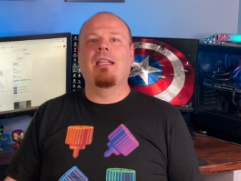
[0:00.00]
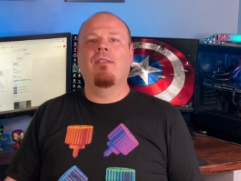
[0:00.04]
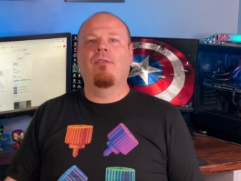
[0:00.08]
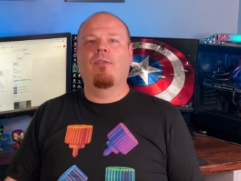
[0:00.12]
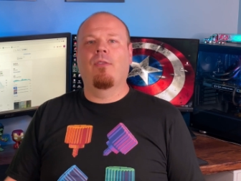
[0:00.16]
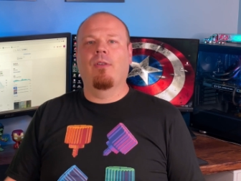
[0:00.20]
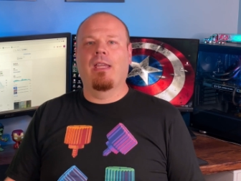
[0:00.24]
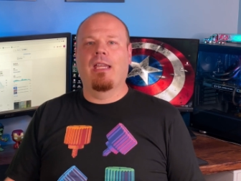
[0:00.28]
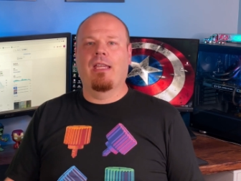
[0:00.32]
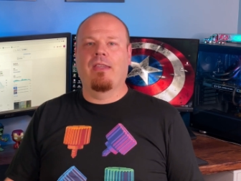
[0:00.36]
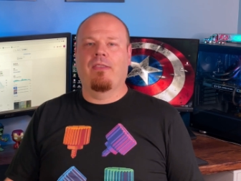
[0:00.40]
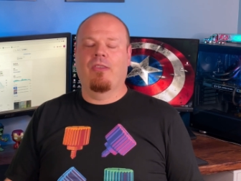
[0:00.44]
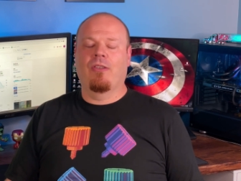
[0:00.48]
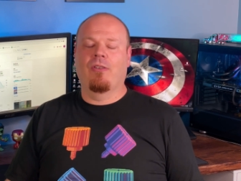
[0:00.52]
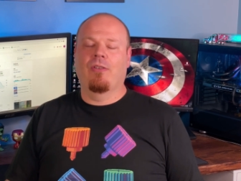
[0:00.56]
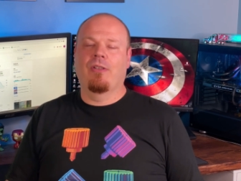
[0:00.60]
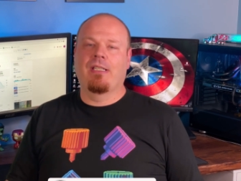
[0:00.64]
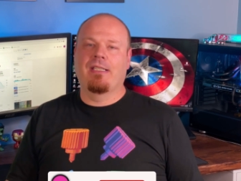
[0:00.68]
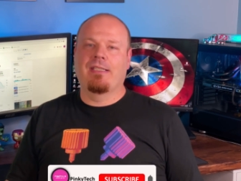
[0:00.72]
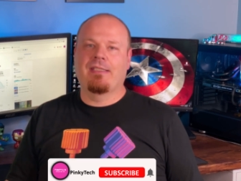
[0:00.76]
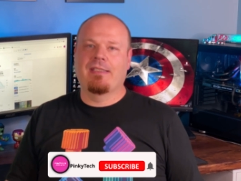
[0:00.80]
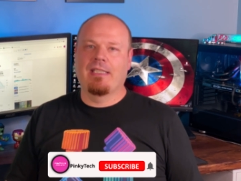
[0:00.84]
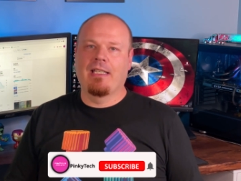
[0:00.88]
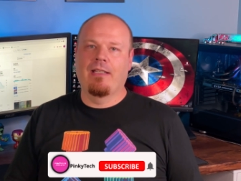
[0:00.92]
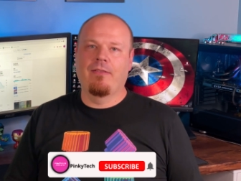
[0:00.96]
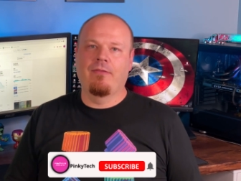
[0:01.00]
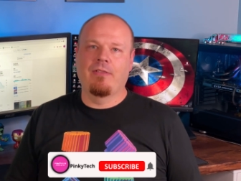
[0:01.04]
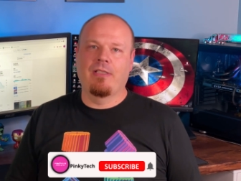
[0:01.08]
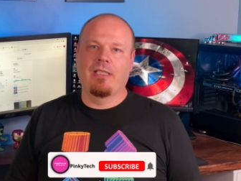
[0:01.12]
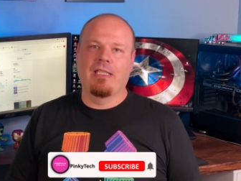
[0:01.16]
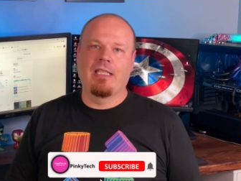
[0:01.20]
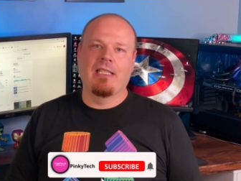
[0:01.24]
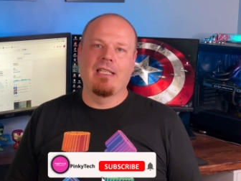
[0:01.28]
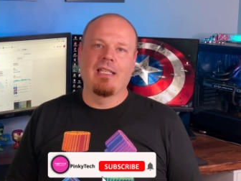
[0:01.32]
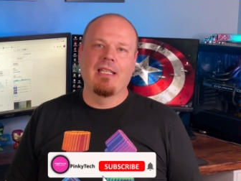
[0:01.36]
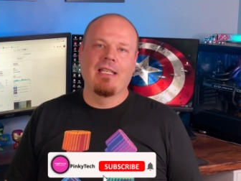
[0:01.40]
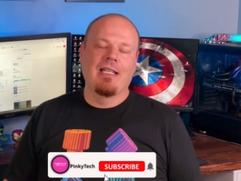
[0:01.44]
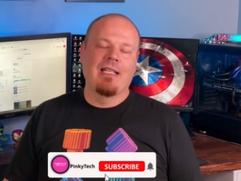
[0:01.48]
for that
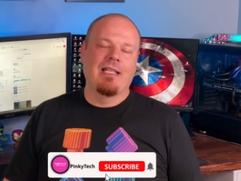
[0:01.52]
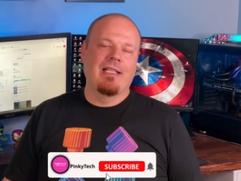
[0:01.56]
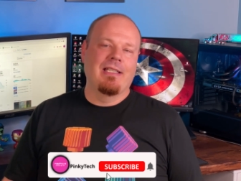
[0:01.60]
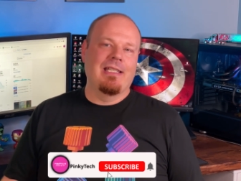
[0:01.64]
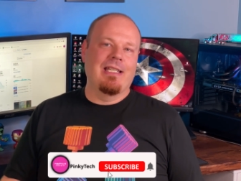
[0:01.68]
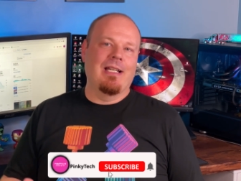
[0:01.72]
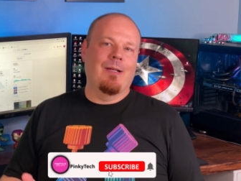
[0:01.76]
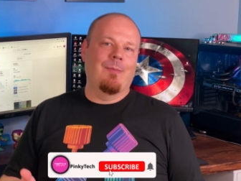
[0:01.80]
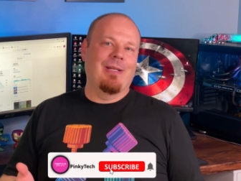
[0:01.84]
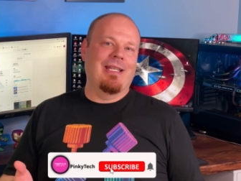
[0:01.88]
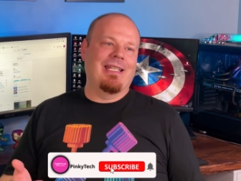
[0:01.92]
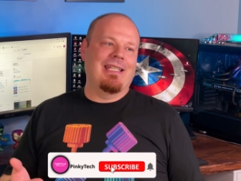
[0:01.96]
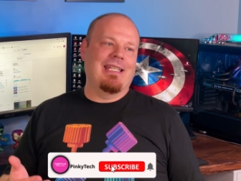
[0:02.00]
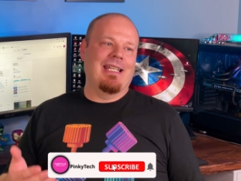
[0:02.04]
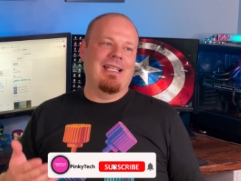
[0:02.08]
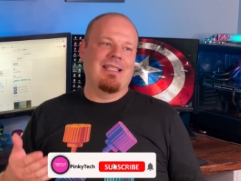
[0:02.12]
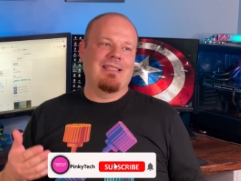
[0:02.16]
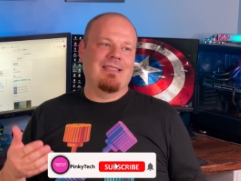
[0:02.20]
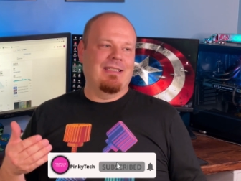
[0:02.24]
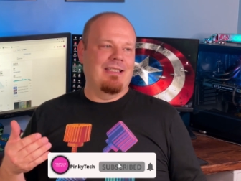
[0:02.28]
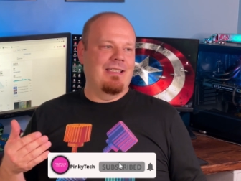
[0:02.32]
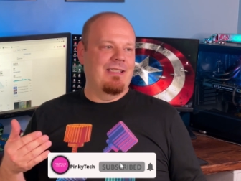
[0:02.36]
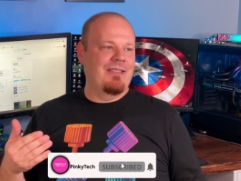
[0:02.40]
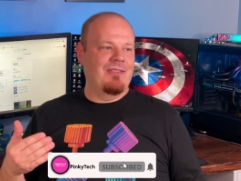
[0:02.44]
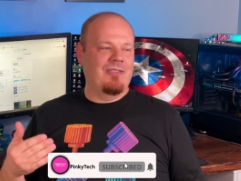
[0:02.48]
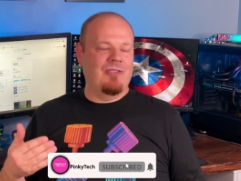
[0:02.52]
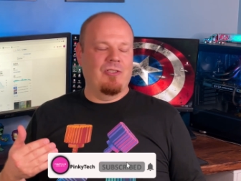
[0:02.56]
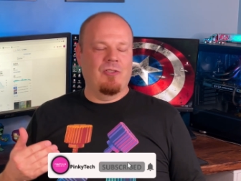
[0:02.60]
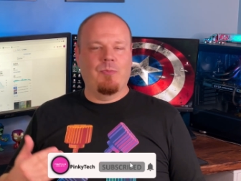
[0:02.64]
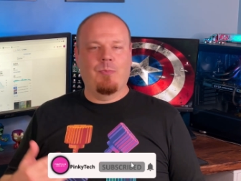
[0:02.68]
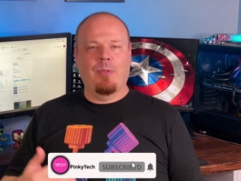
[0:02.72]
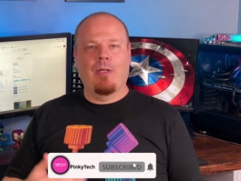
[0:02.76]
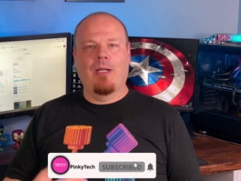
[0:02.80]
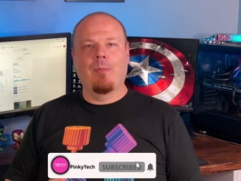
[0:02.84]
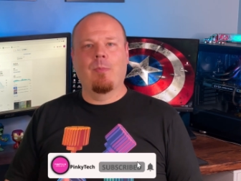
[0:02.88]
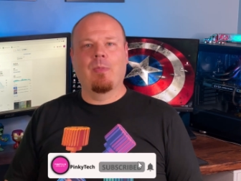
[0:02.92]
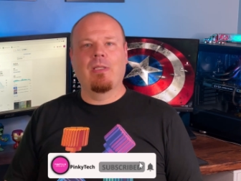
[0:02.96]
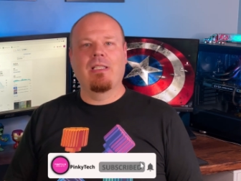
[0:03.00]
3070. Now my guess is there's
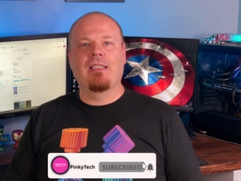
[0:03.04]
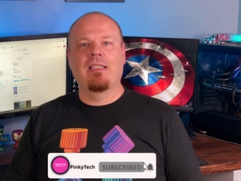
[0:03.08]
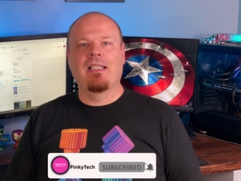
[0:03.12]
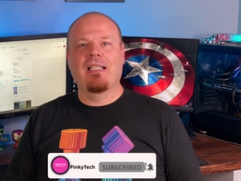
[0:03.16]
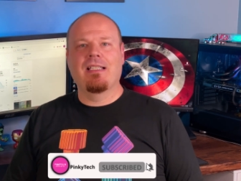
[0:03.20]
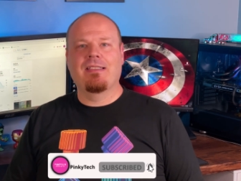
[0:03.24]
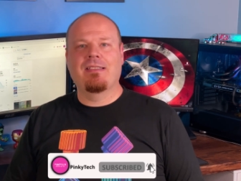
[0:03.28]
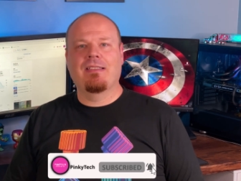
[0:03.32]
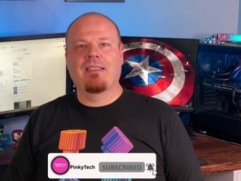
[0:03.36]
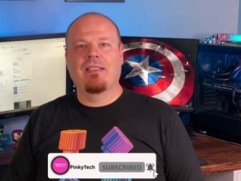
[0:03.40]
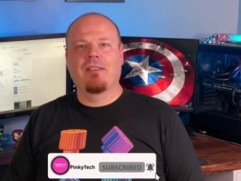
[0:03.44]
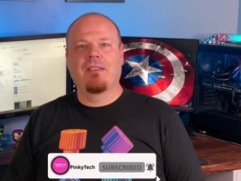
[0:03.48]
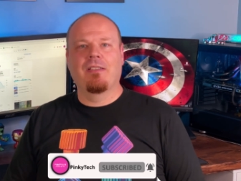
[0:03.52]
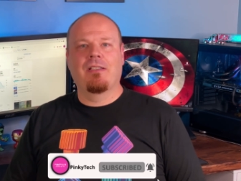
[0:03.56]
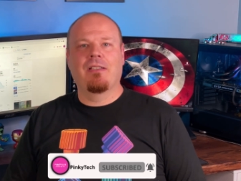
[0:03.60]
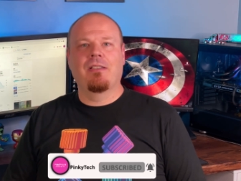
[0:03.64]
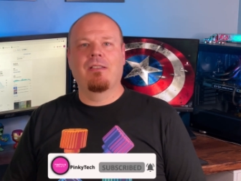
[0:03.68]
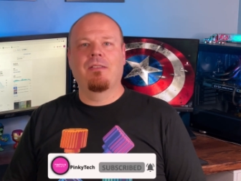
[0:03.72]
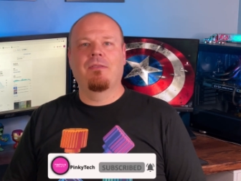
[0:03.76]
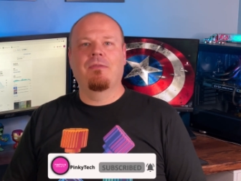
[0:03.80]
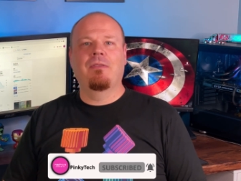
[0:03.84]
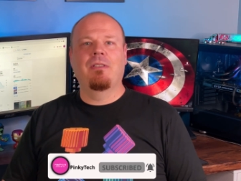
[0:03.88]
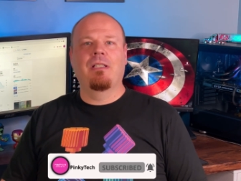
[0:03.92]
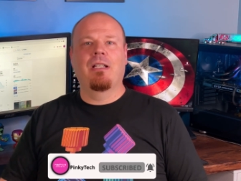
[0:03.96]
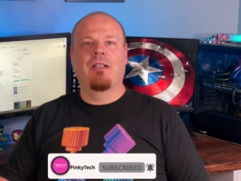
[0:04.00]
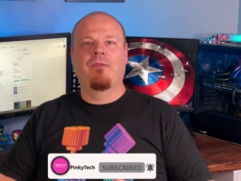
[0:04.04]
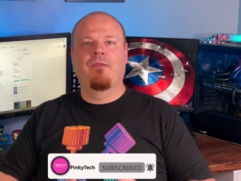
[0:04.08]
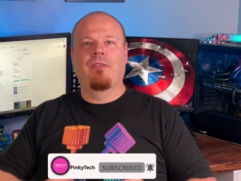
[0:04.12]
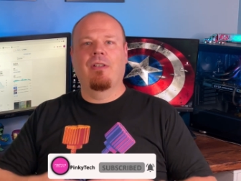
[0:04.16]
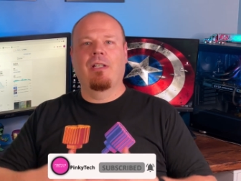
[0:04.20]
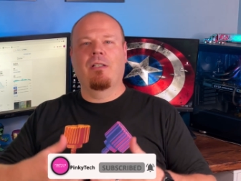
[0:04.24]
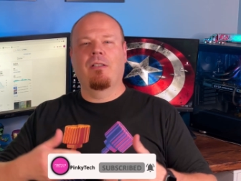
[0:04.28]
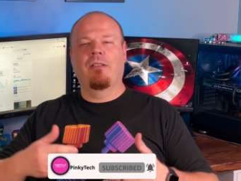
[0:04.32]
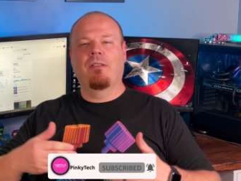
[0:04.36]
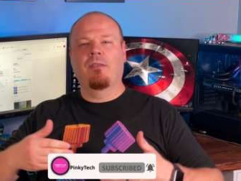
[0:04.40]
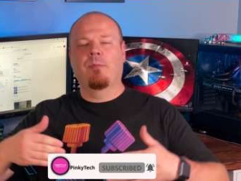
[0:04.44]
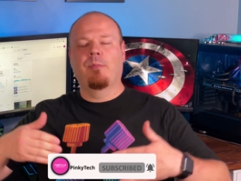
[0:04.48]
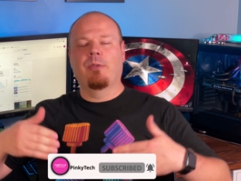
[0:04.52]
probably less silicon
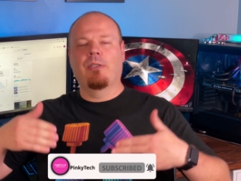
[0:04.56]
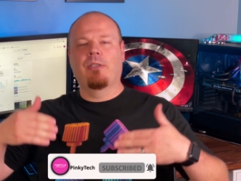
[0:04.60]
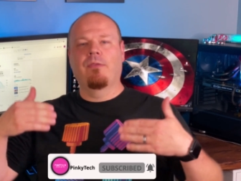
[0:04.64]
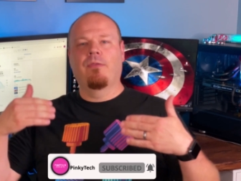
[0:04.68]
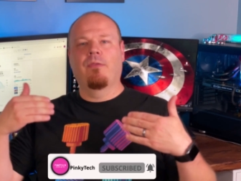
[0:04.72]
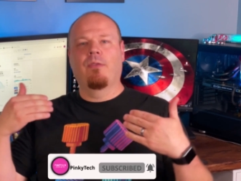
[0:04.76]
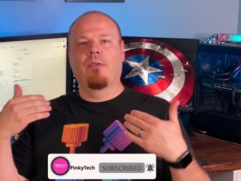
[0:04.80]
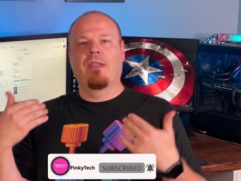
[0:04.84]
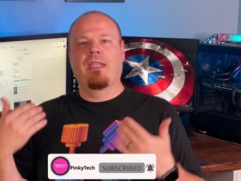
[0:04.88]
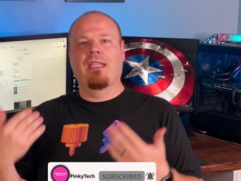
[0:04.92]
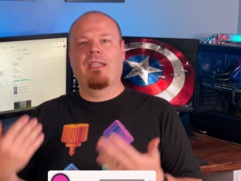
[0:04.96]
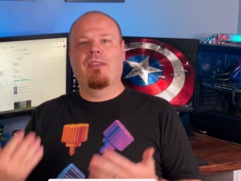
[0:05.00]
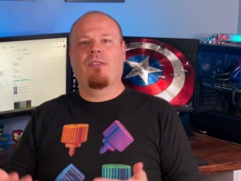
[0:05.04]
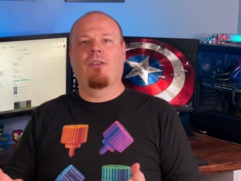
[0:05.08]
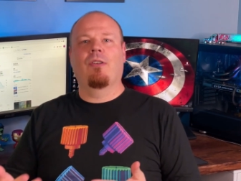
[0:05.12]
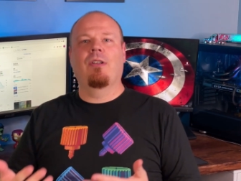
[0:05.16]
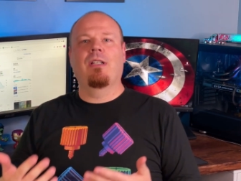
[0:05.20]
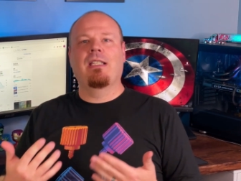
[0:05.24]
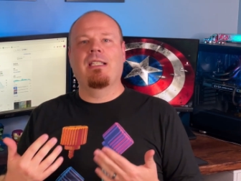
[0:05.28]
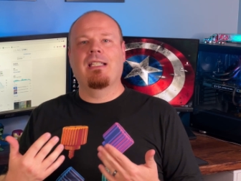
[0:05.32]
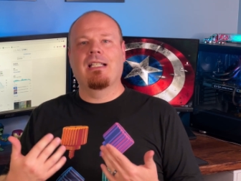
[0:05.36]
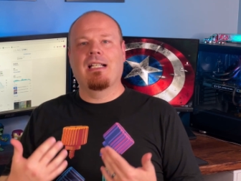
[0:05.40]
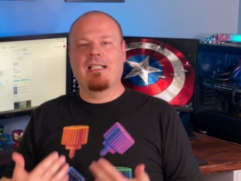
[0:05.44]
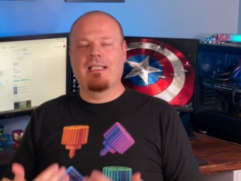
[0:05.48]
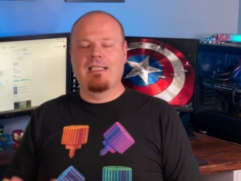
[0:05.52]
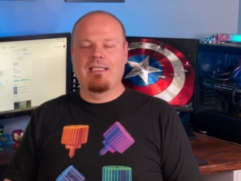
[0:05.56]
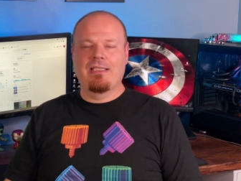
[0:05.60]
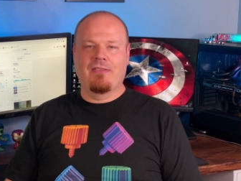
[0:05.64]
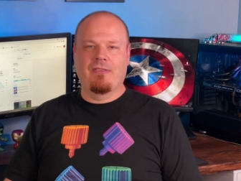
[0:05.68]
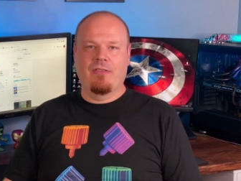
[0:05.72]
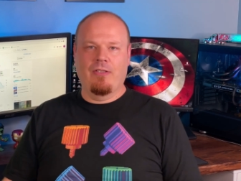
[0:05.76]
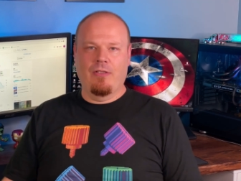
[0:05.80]
available for the 3090s,